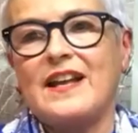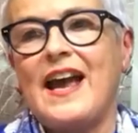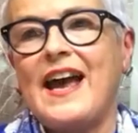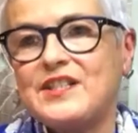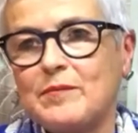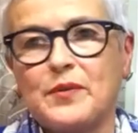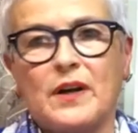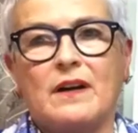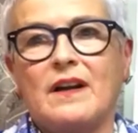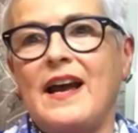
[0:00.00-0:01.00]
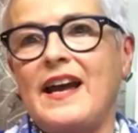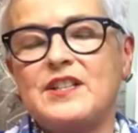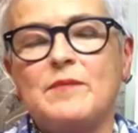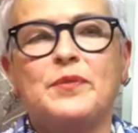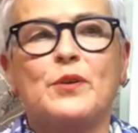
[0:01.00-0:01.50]
Edinburgh
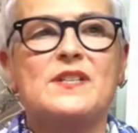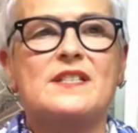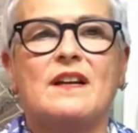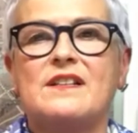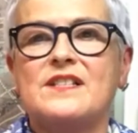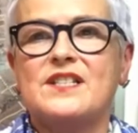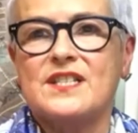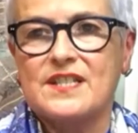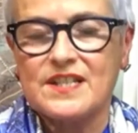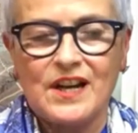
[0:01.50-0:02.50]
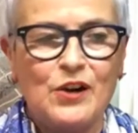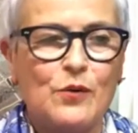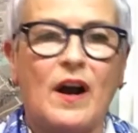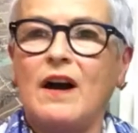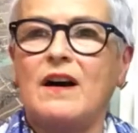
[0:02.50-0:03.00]
was
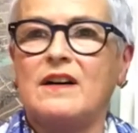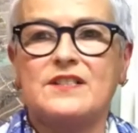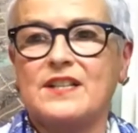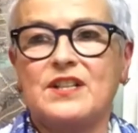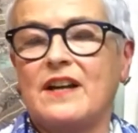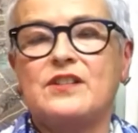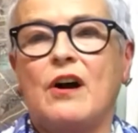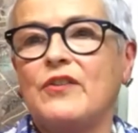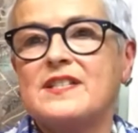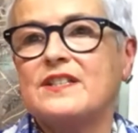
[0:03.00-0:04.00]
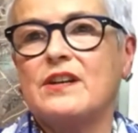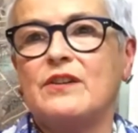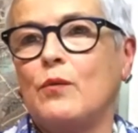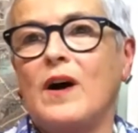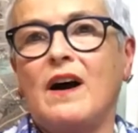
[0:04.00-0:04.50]
so hard. I honestly don't
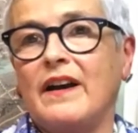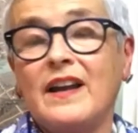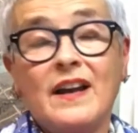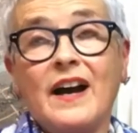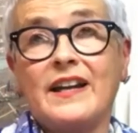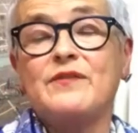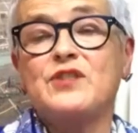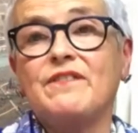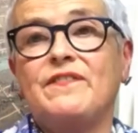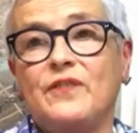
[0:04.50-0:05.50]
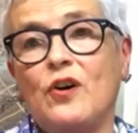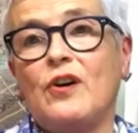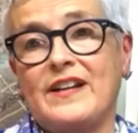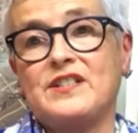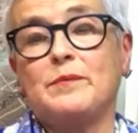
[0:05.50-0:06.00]
know why. And I've done
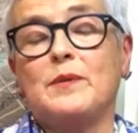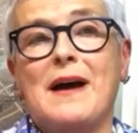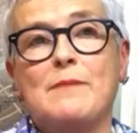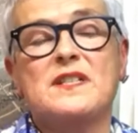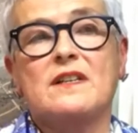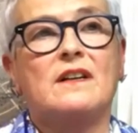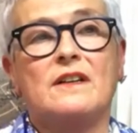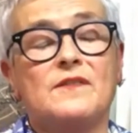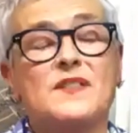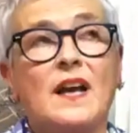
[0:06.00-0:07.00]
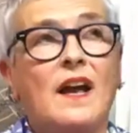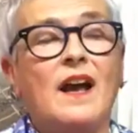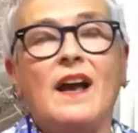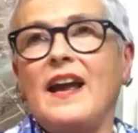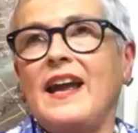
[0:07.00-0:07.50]
4 Edinburgh map scarves.
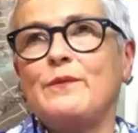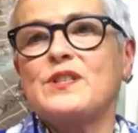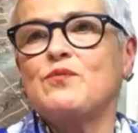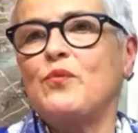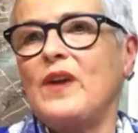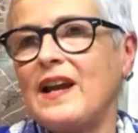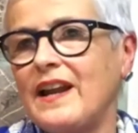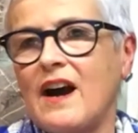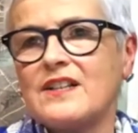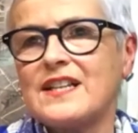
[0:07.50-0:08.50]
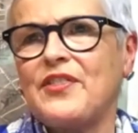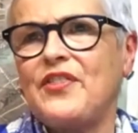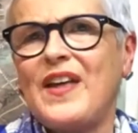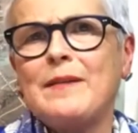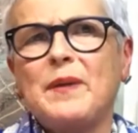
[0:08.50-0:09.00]
It was really hard. I
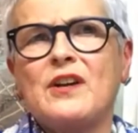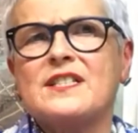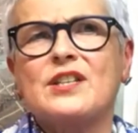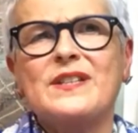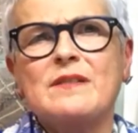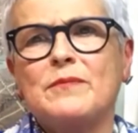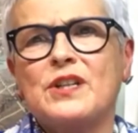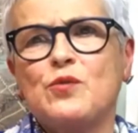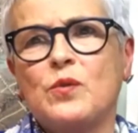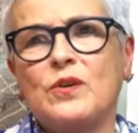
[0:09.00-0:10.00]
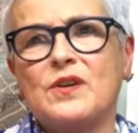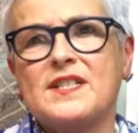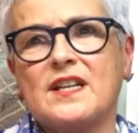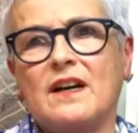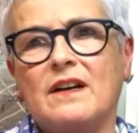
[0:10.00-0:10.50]
think because there isn't much
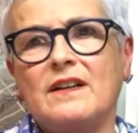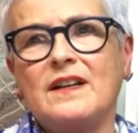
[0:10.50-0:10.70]
water.